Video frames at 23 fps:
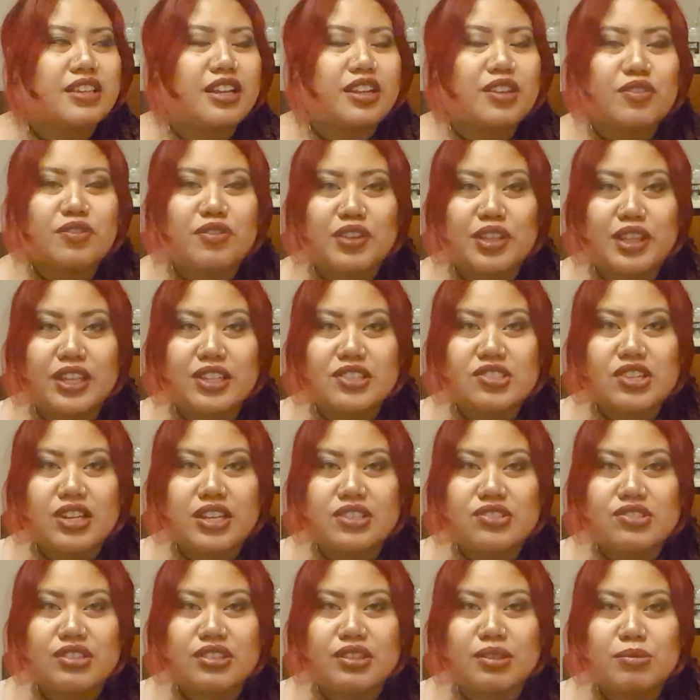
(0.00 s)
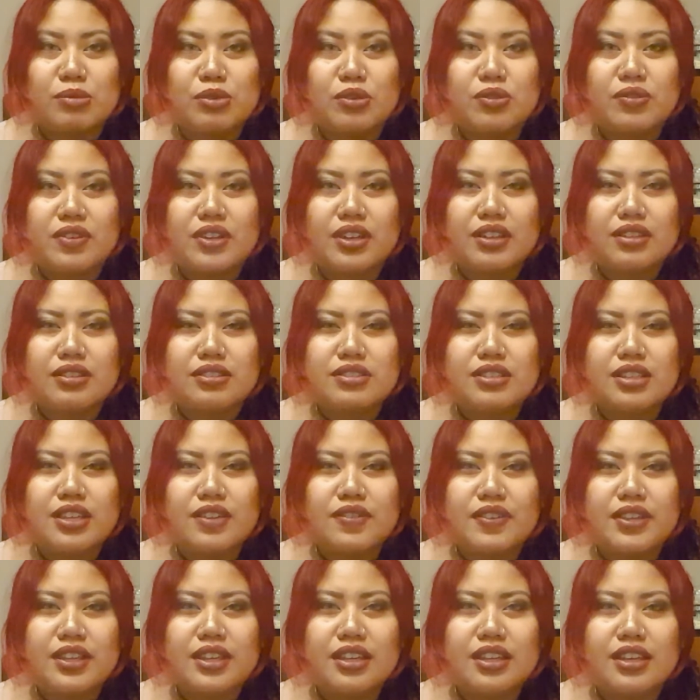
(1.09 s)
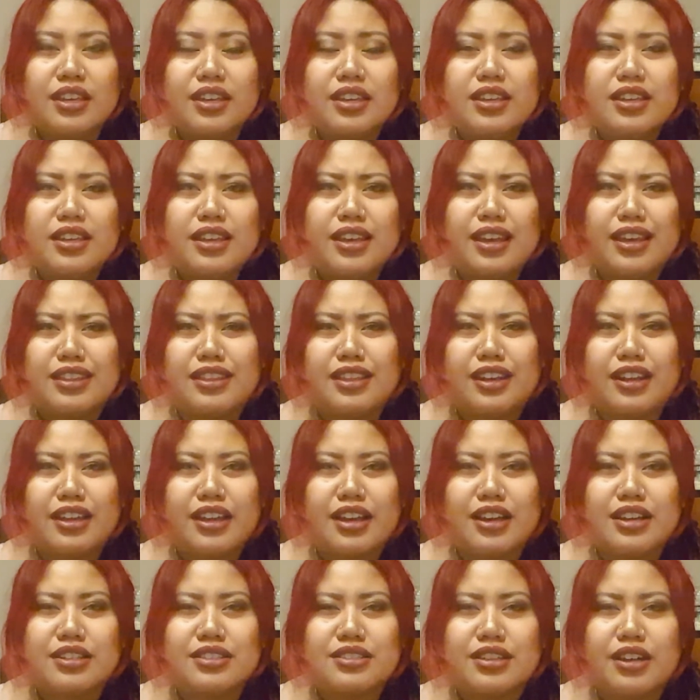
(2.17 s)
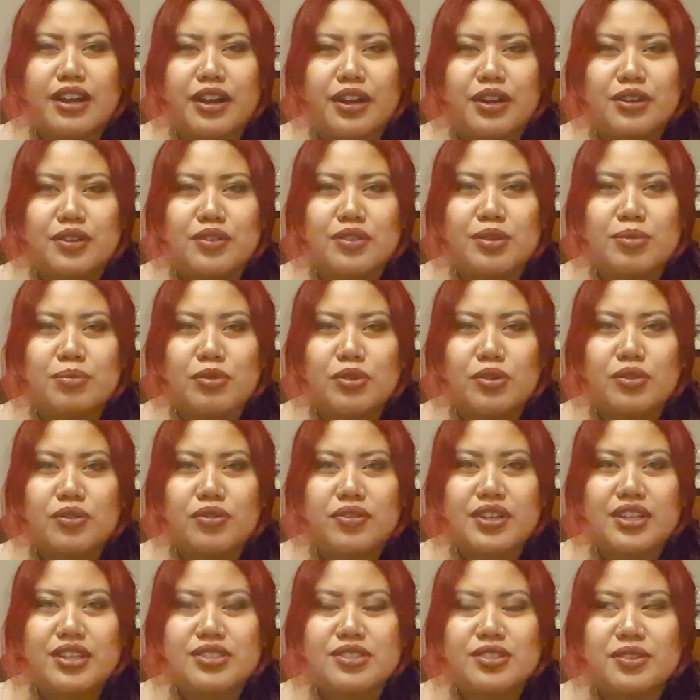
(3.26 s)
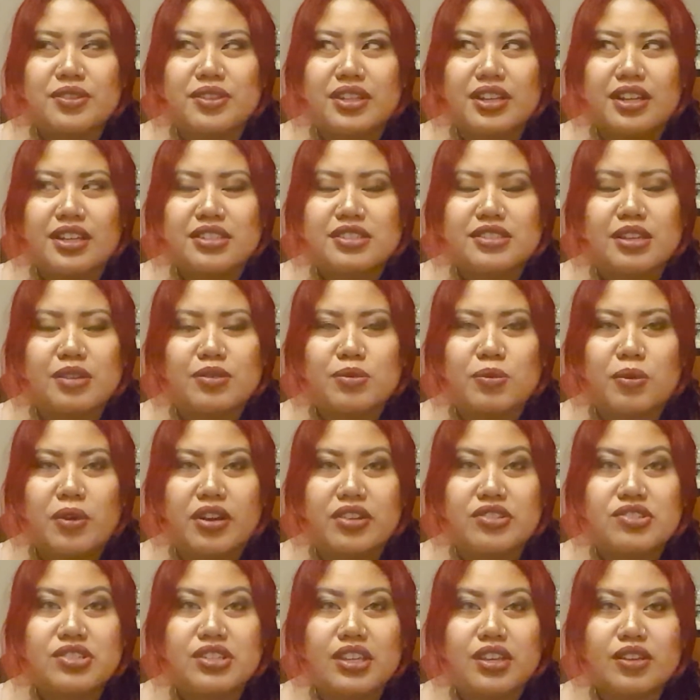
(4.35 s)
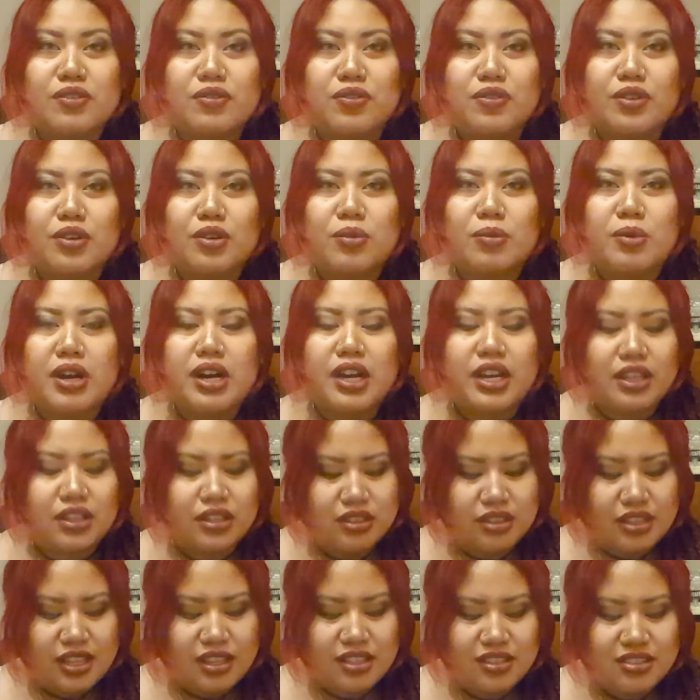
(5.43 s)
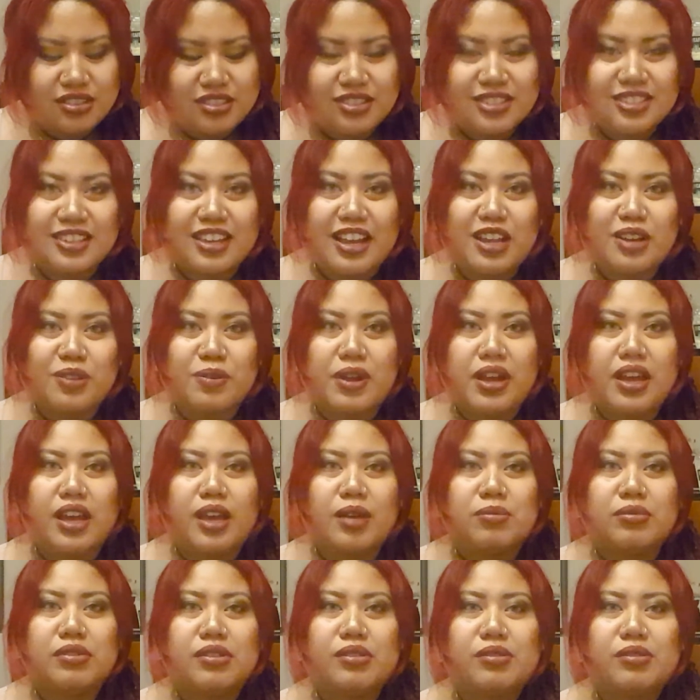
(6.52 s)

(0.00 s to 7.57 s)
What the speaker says: didn't feel like changing the movie on the TV. And then I got tired of the movie, so then I stopped watching it for a while. That's kind of what happened